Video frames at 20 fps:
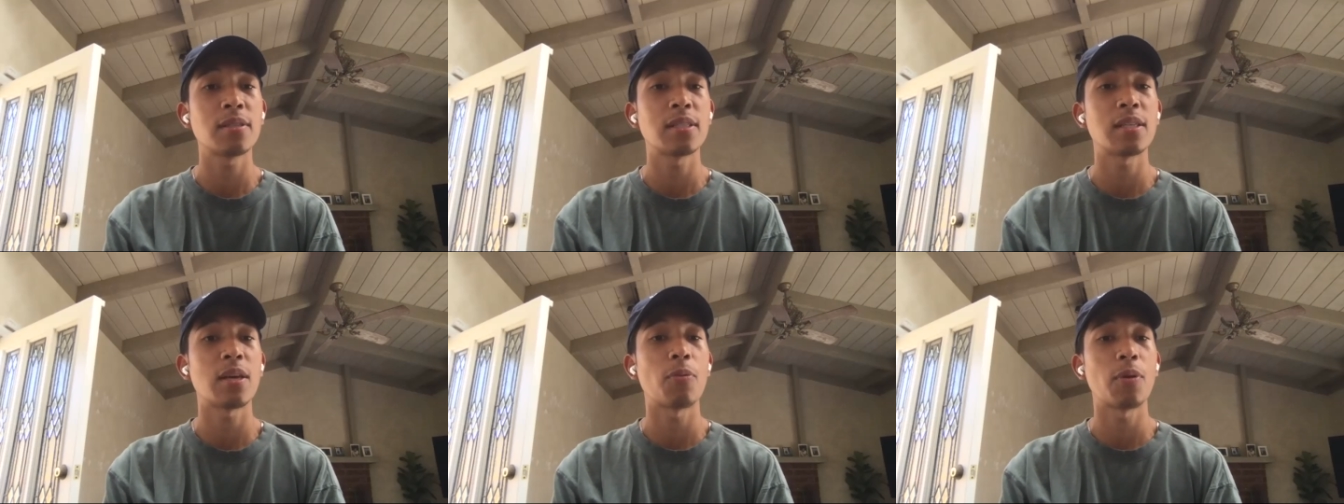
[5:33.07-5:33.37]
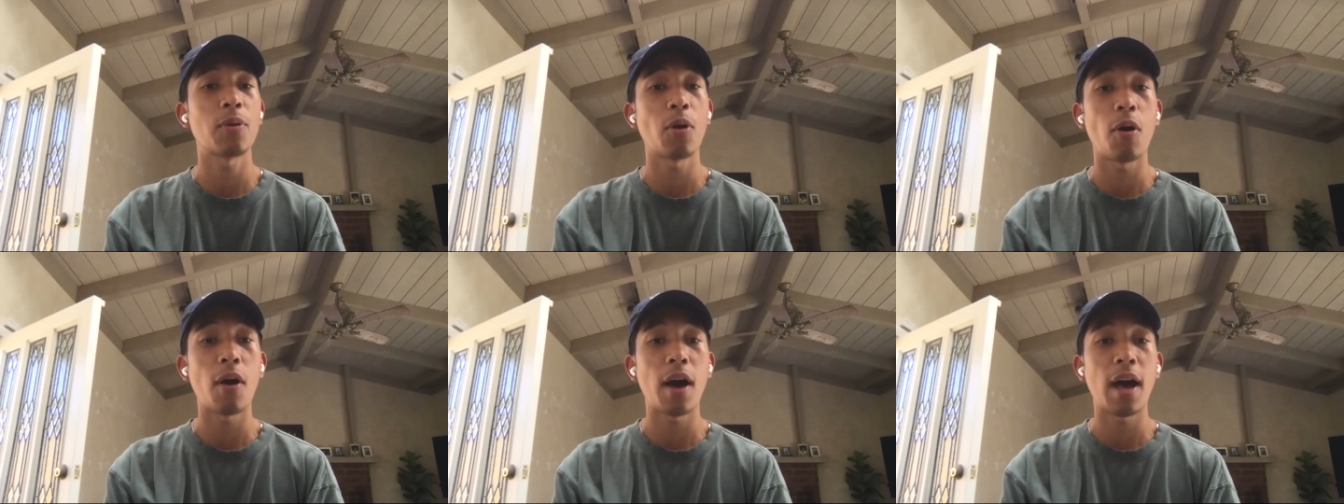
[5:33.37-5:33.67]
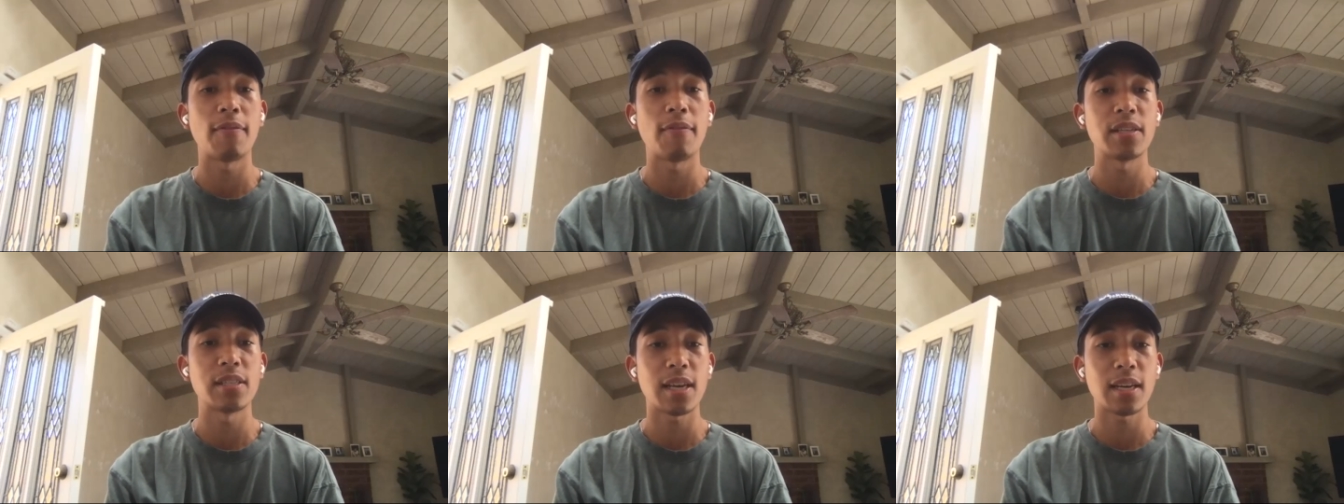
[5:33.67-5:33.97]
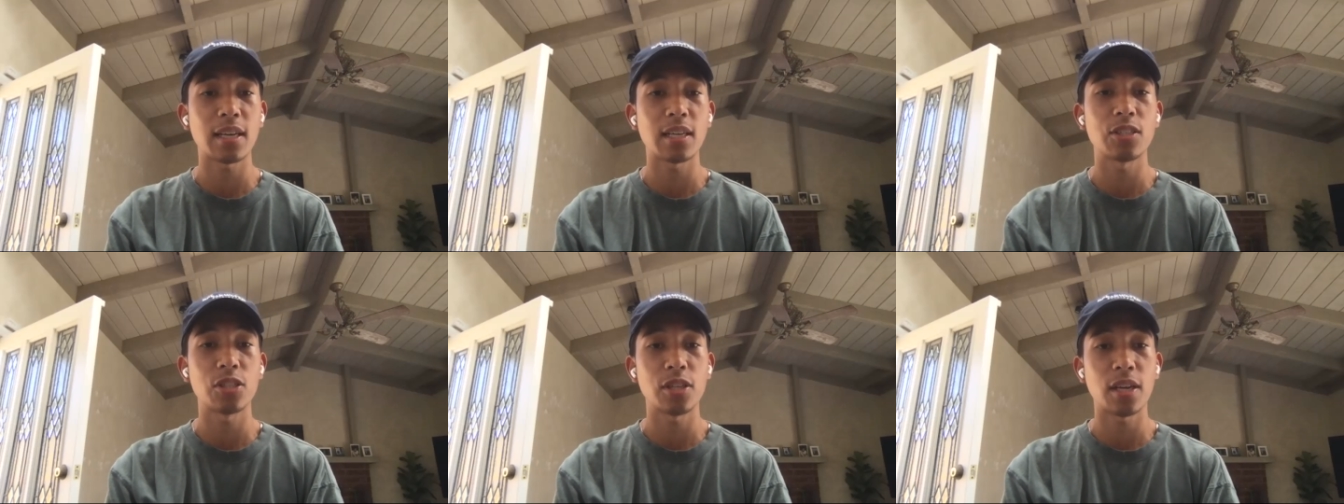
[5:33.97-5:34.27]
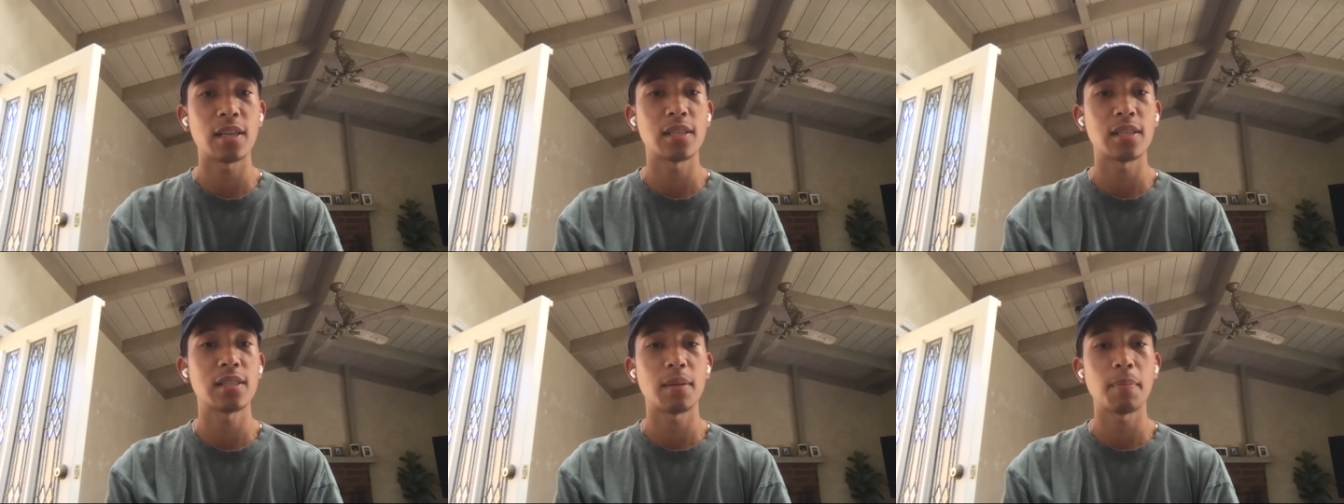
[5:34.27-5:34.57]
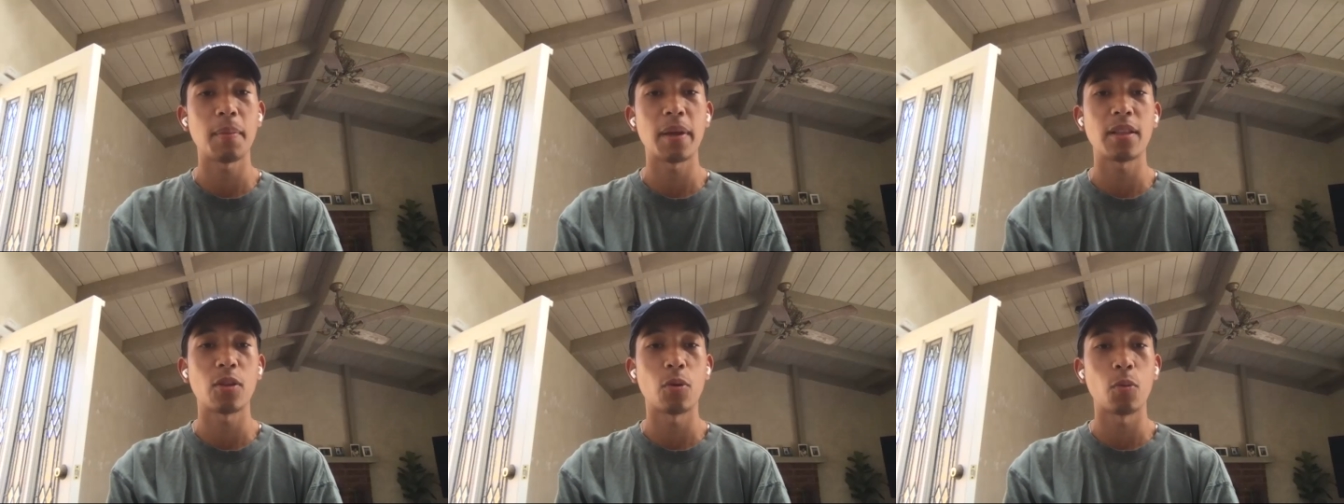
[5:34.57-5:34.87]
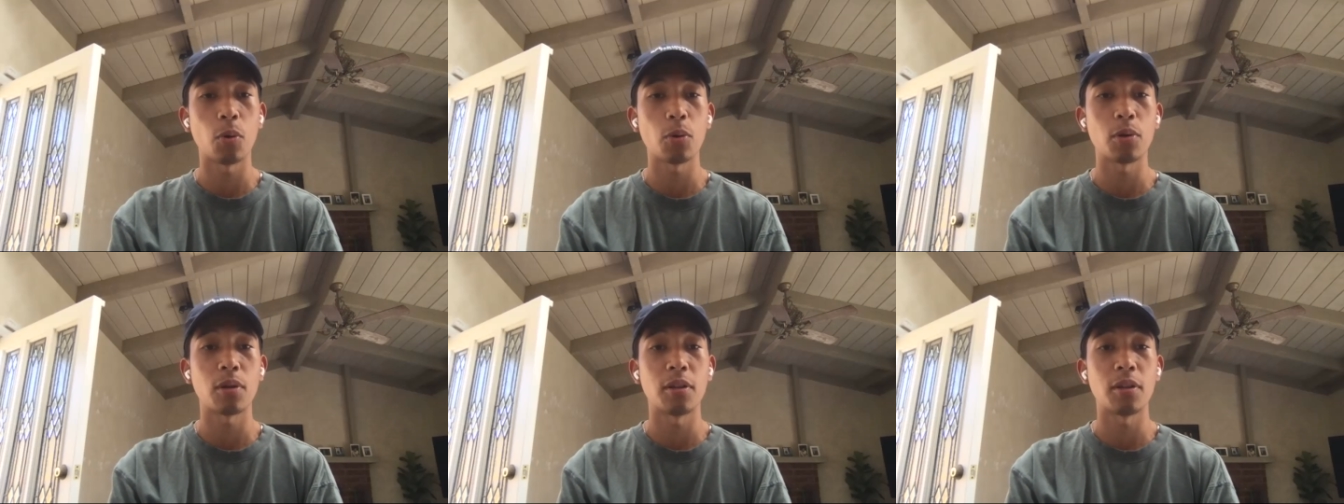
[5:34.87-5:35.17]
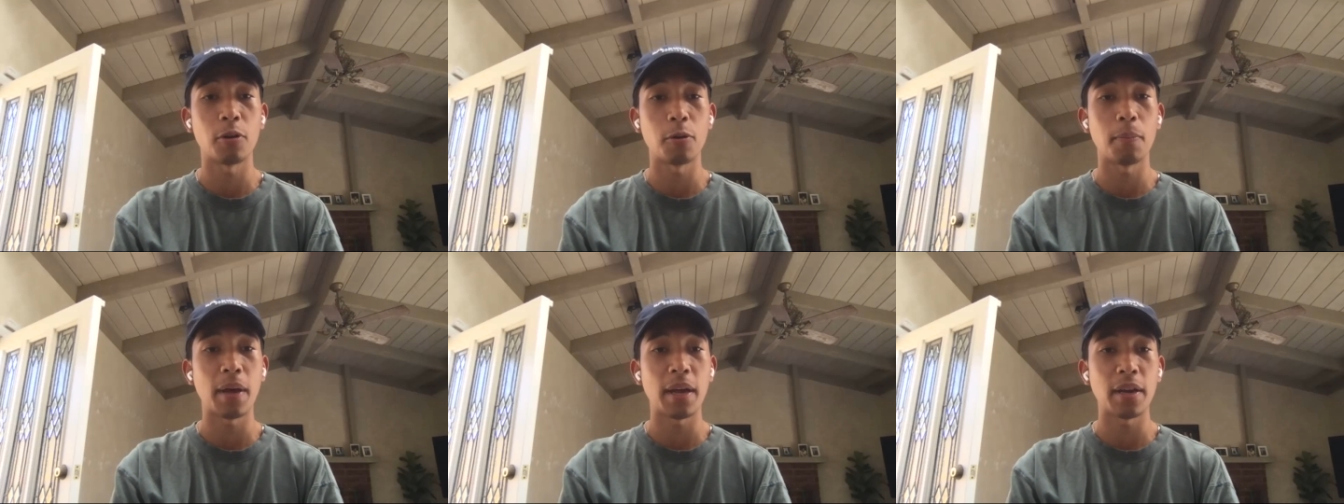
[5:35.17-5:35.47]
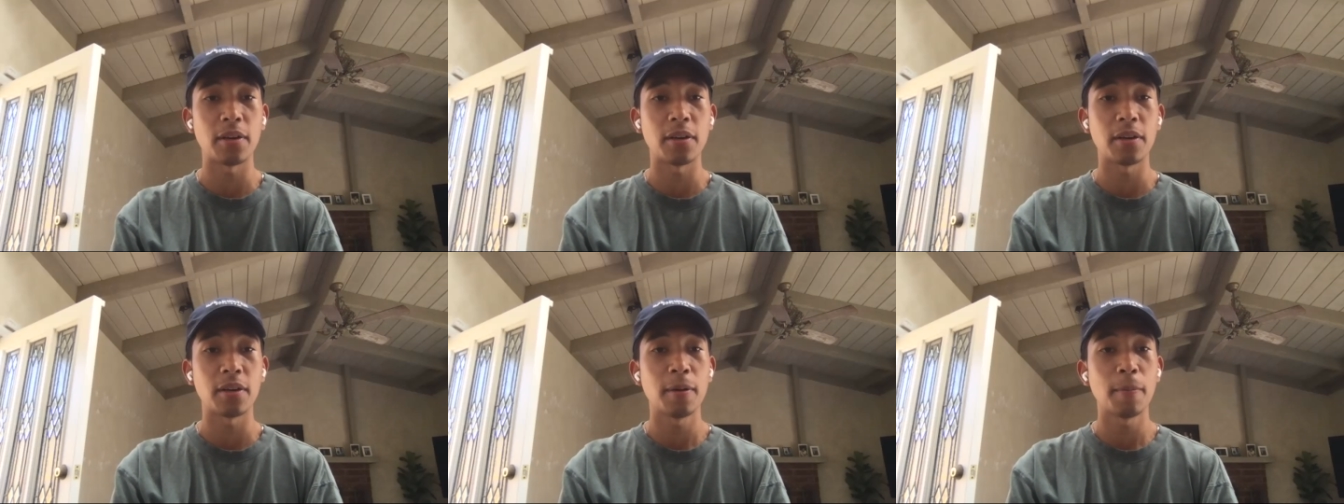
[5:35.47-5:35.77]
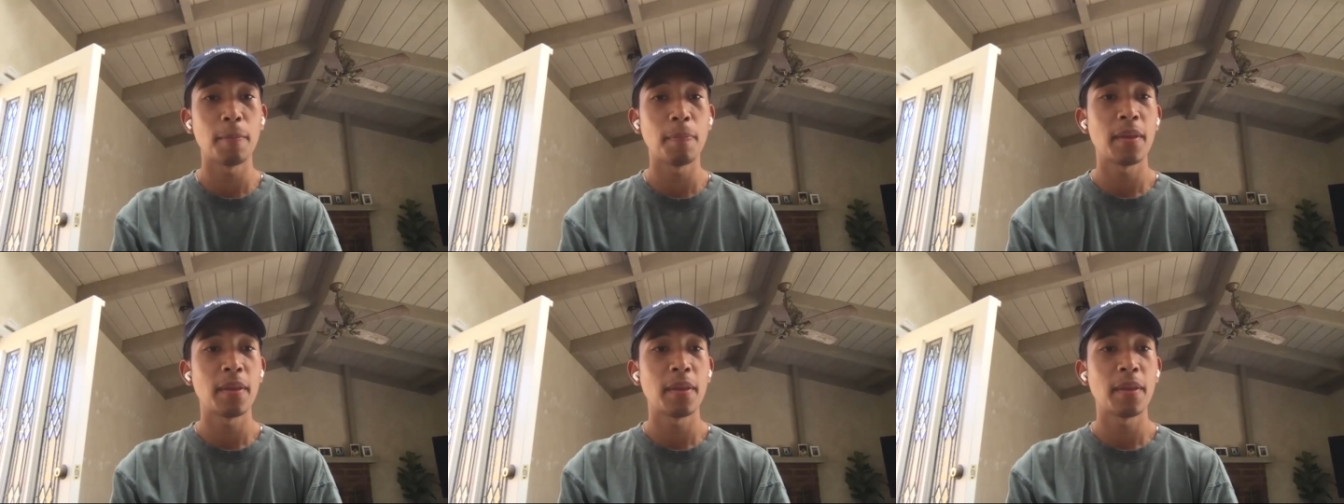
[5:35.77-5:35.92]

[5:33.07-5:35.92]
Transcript: is that we all have a second chance to make the world a little better.